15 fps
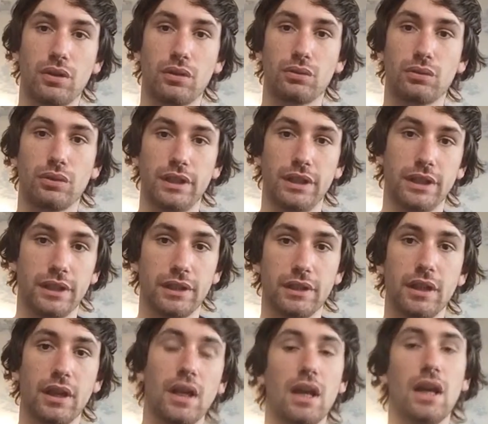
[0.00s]
3.
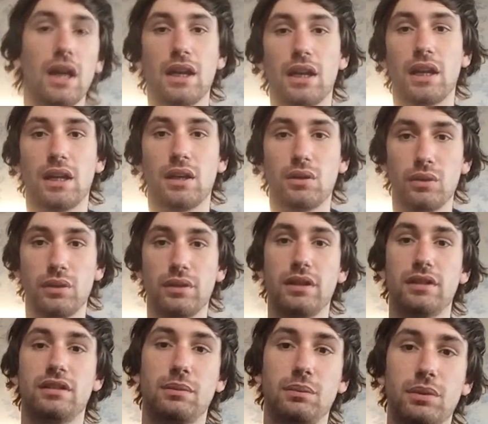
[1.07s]
Now,
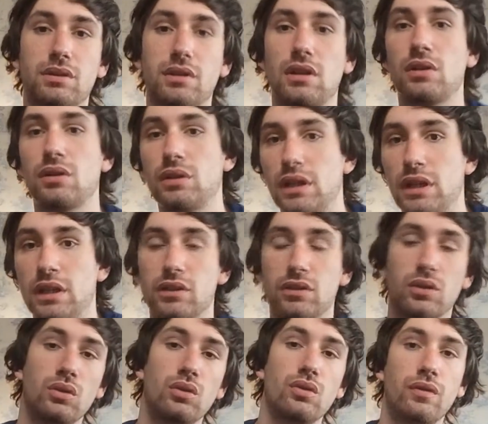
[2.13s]
this episode is
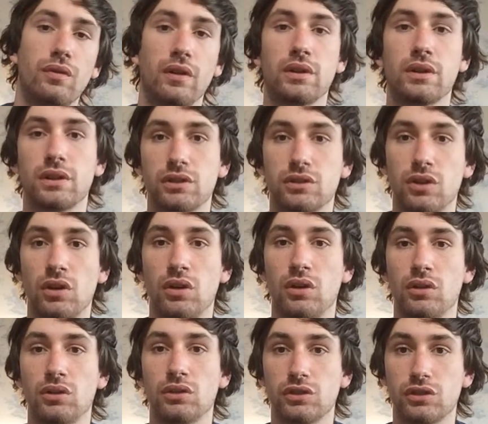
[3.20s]
all focused
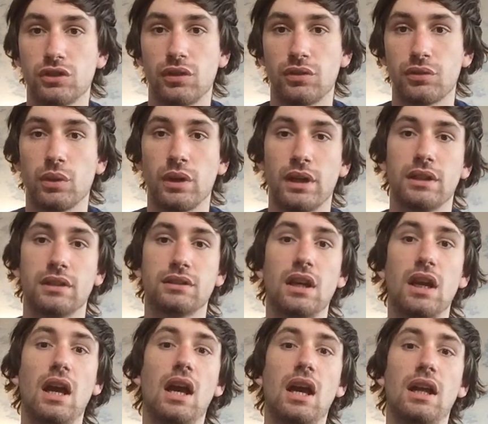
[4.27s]
on softwares.
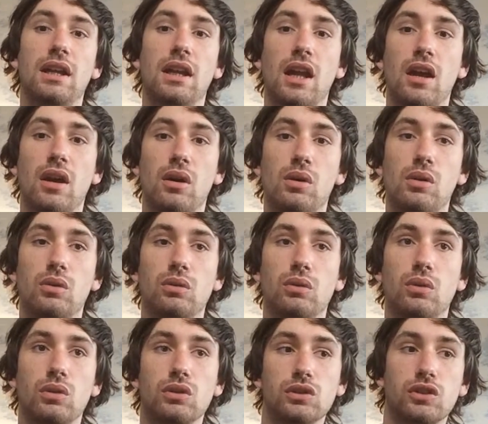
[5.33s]
Now,
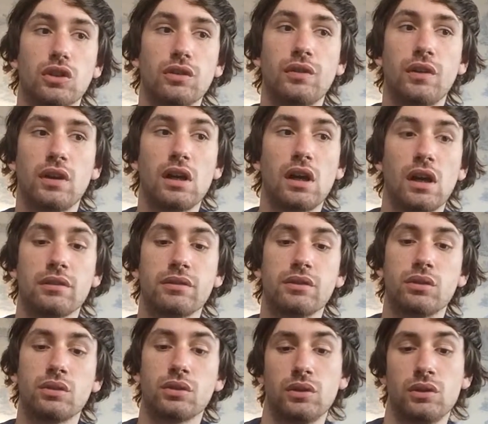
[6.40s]
so far I've
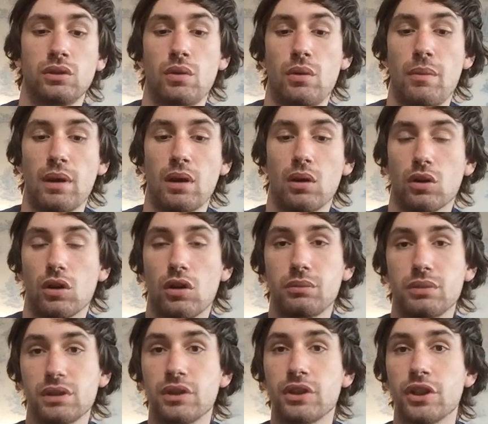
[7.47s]
taught you about
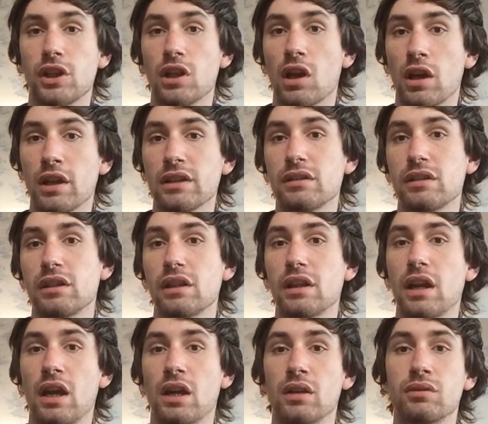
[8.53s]
composition and
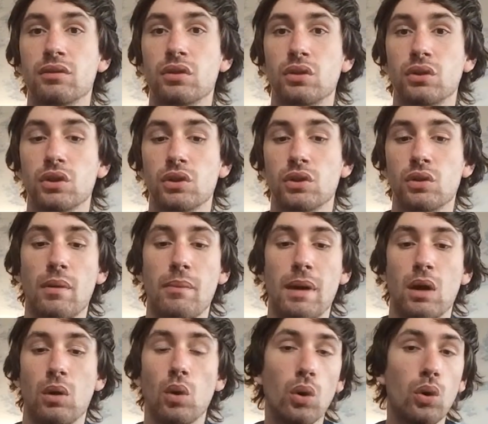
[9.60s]
lighting, and I've taught you
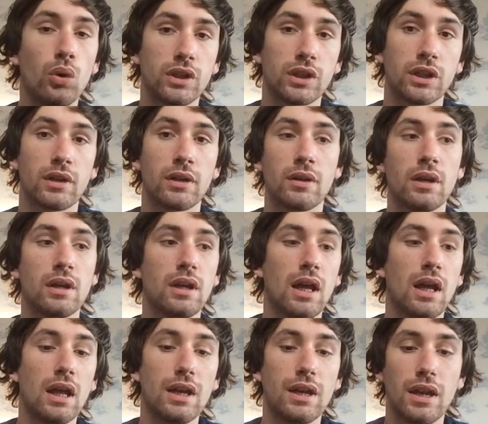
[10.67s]
about audio.
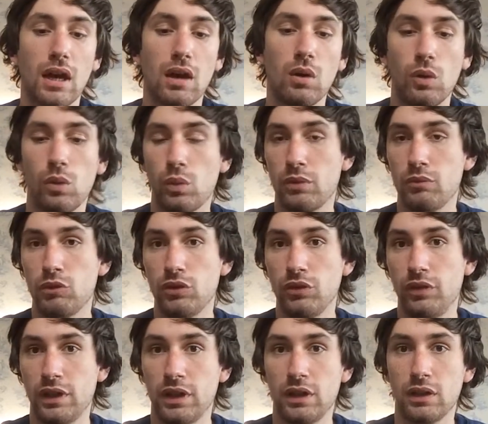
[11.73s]
Now we're
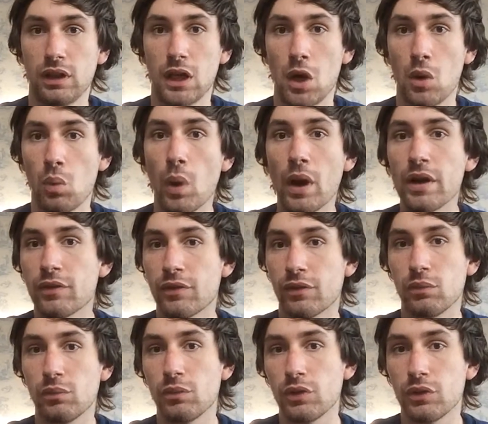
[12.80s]
moving away
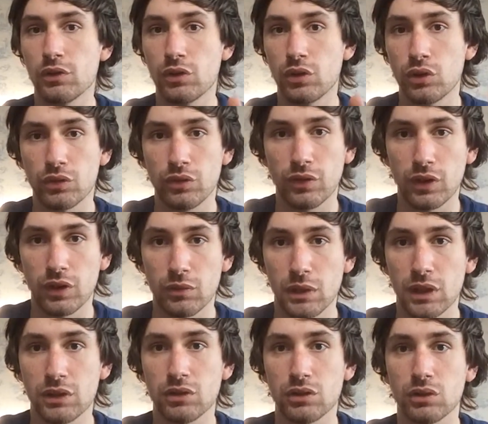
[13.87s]
from the two
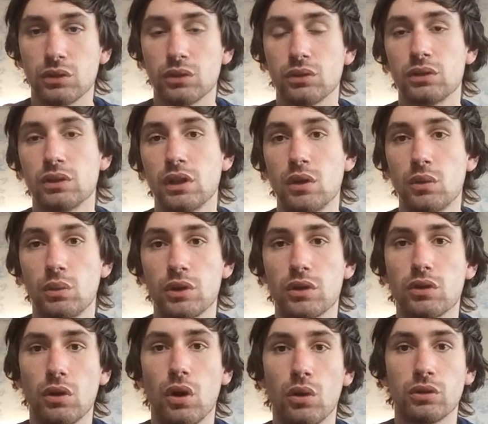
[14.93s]
fundamentals
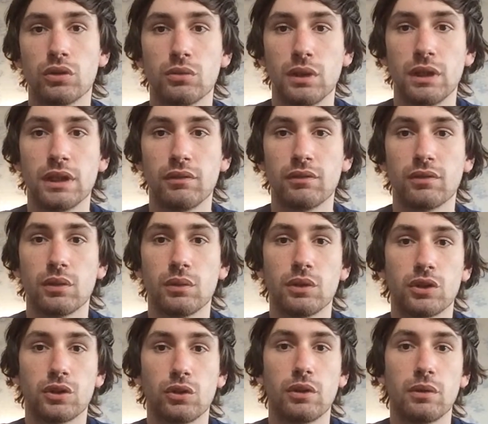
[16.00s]
which ultimately
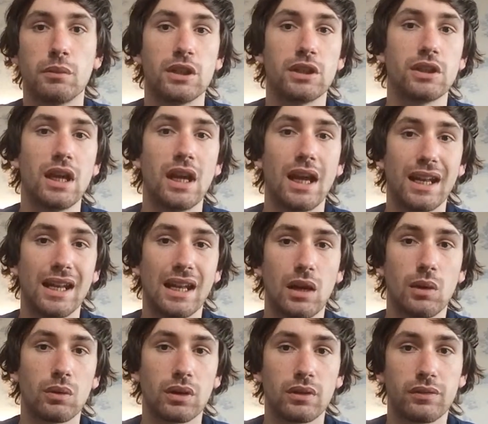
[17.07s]
influence your image, and
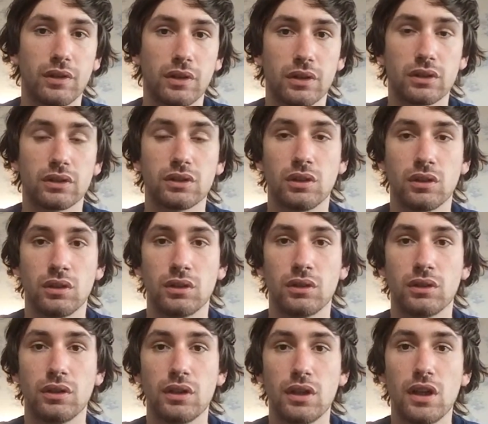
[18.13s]
now we're going to focus
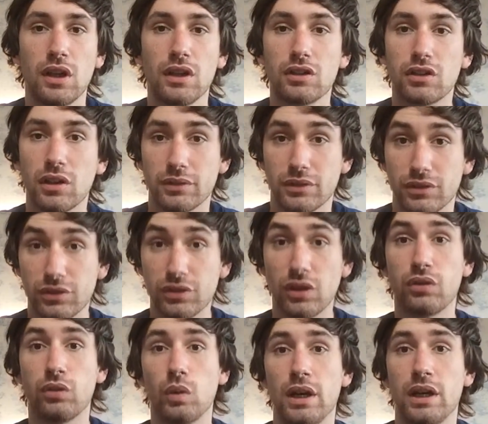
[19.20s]
on the types of
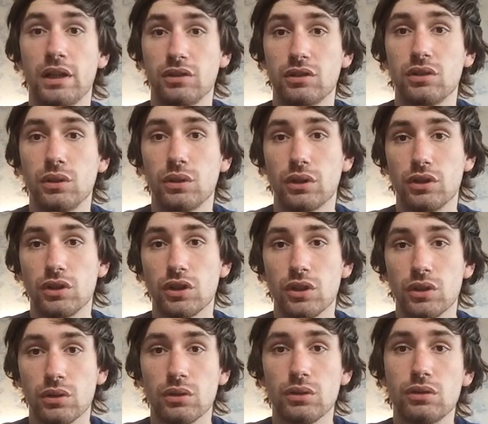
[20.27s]
softwares you can
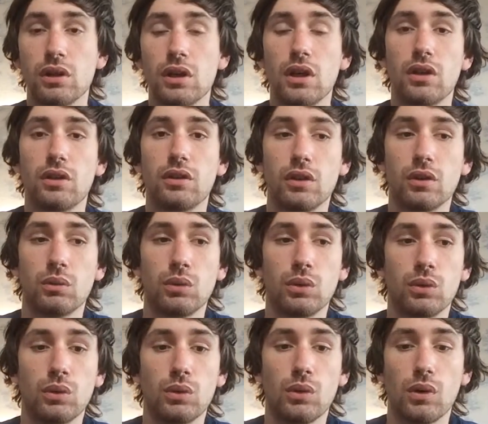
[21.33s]
use that
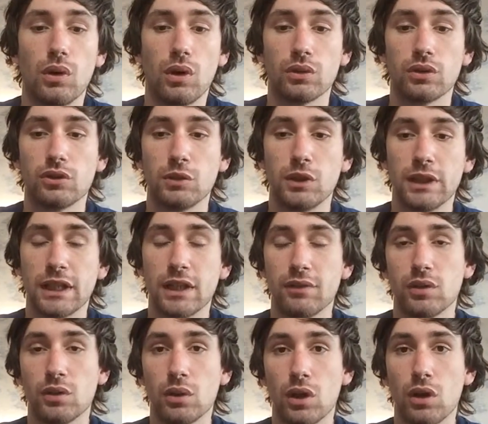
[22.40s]
will ultimately
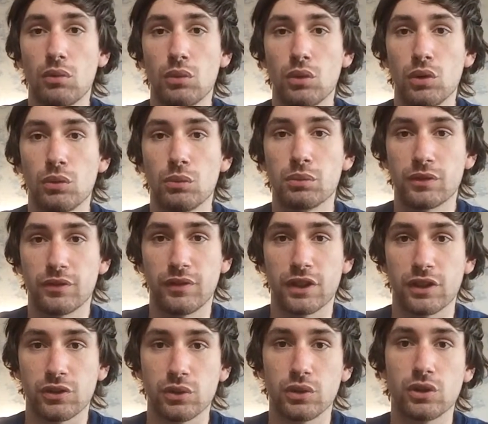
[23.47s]
give you a lot more
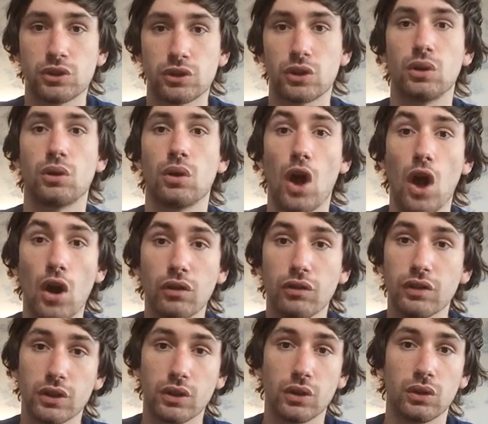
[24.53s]
professional control
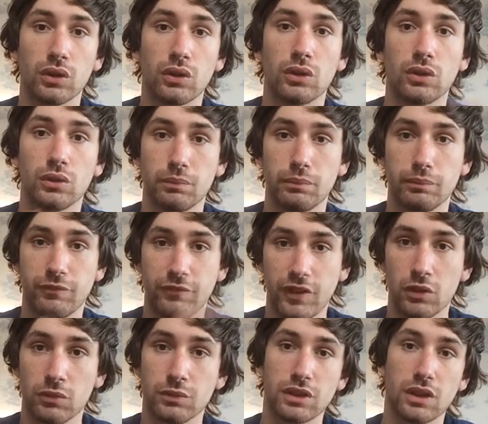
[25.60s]
over your
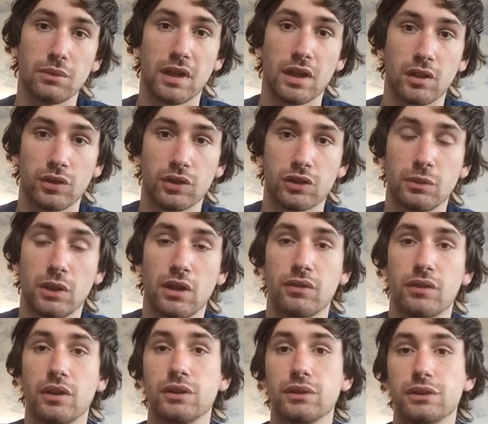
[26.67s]
films that are made on your
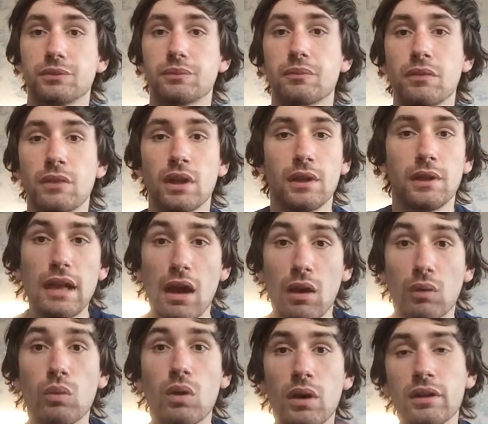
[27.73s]
smartphones.
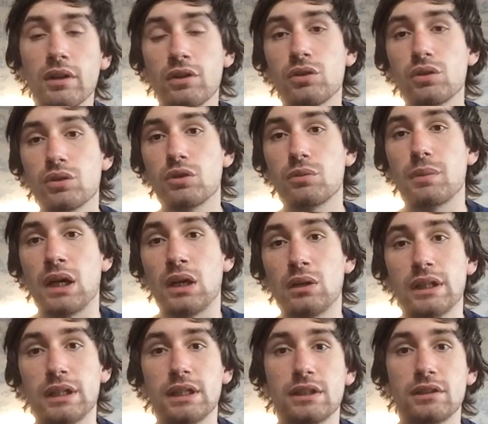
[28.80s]
Now, what I'm going to talk to you
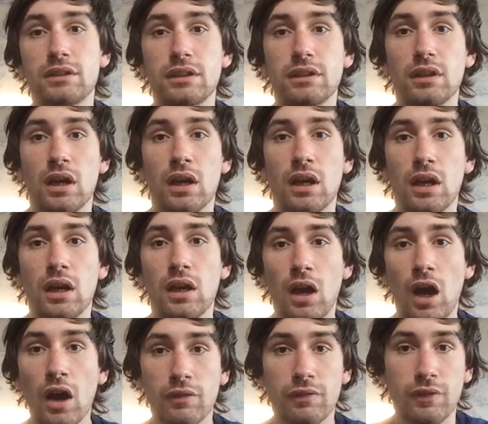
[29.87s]
about is
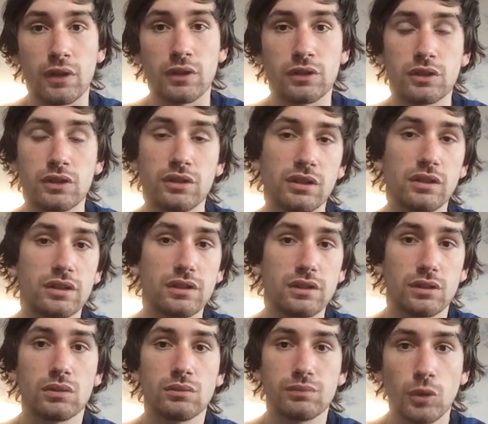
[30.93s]
iPhones, because this
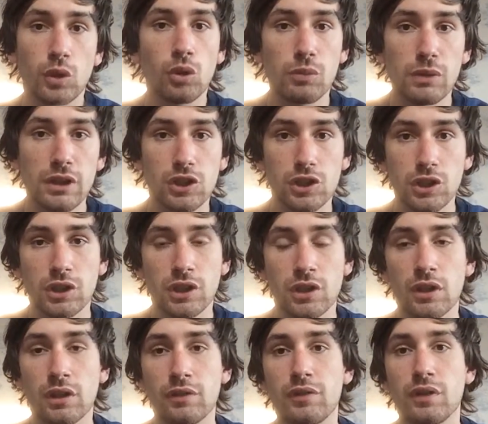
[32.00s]
is all being shot on
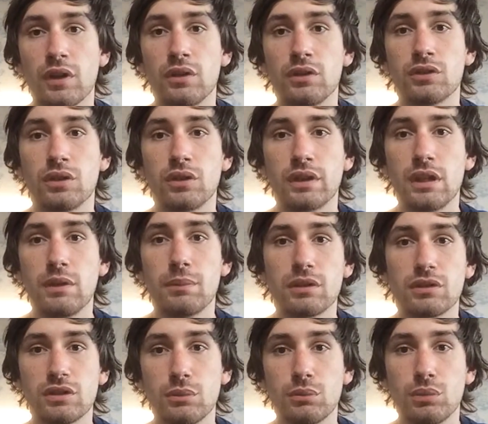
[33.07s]
an iPhone, so to keep
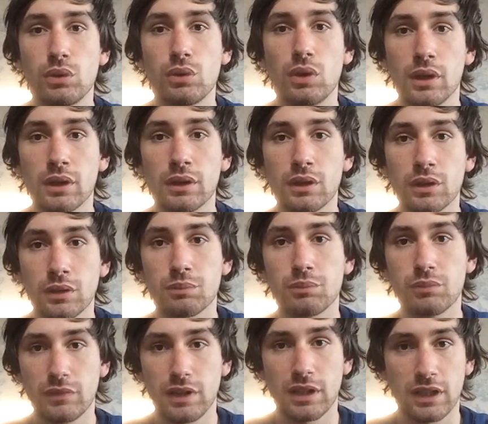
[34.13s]
it simple, I'm going to
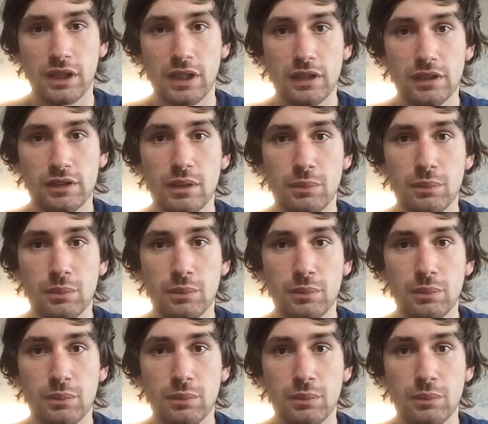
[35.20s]
dedicate this